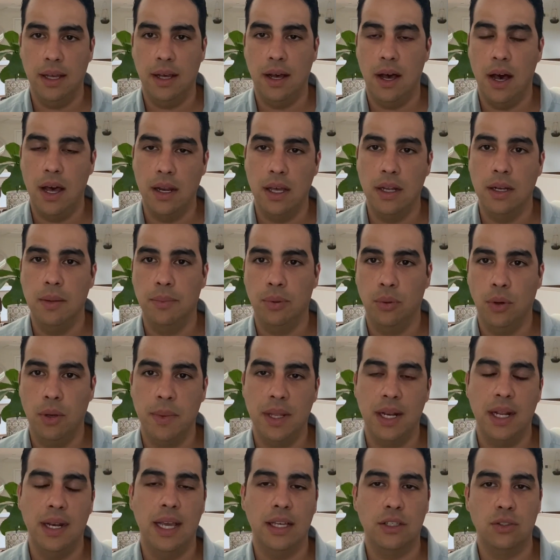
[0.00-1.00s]
on
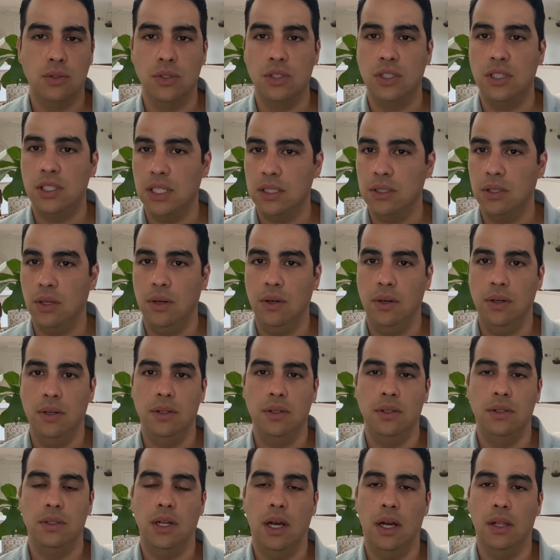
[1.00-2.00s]
unemployment an extra six
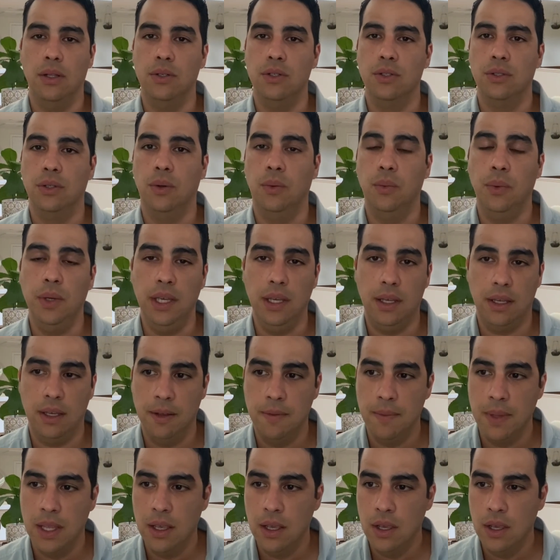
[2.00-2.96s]
hundred dollars a week.